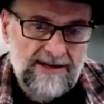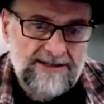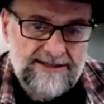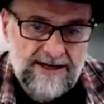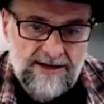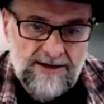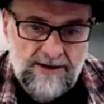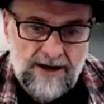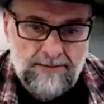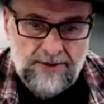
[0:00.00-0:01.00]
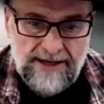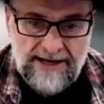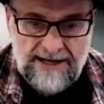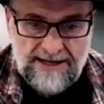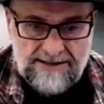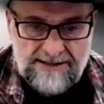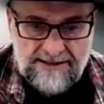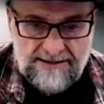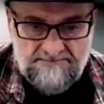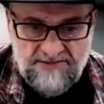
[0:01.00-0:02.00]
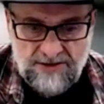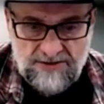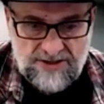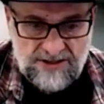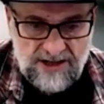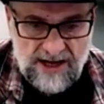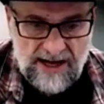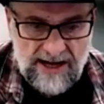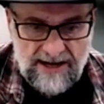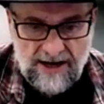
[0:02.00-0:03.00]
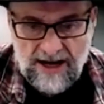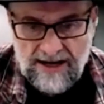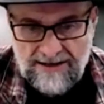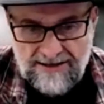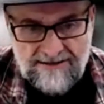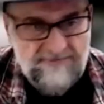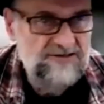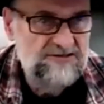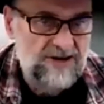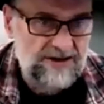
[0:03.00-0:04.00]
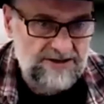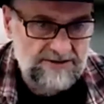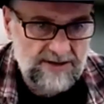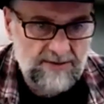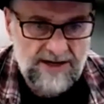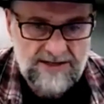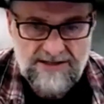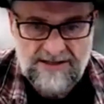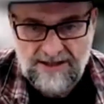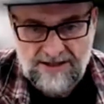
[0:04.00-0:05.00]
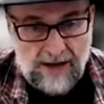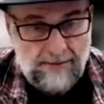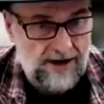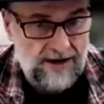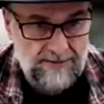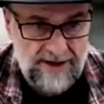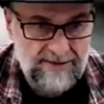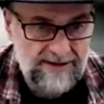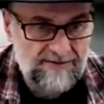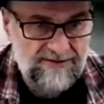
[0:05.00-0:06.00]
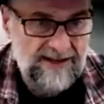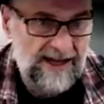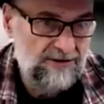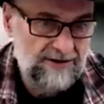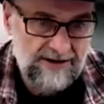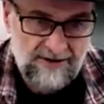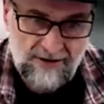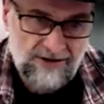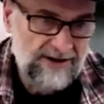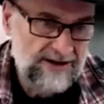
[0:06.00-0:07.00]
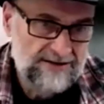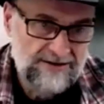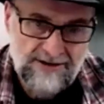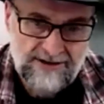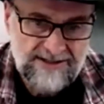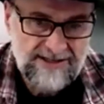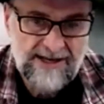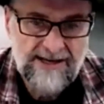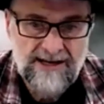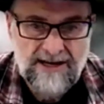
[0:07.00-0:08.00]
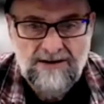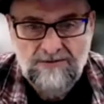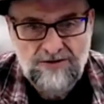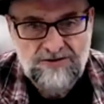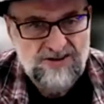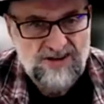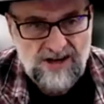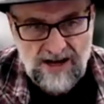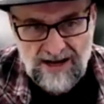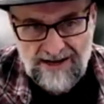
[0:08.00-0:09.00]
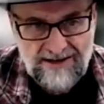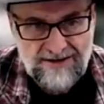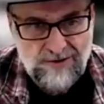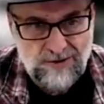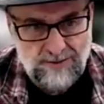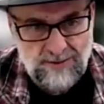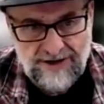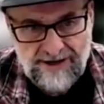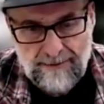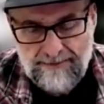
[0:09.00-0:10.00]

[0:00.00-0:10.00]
So a plant, you know, July, August, roots aren't doing much. The top part may be flowering, growing, doing its thing. Roots are kind of dormant.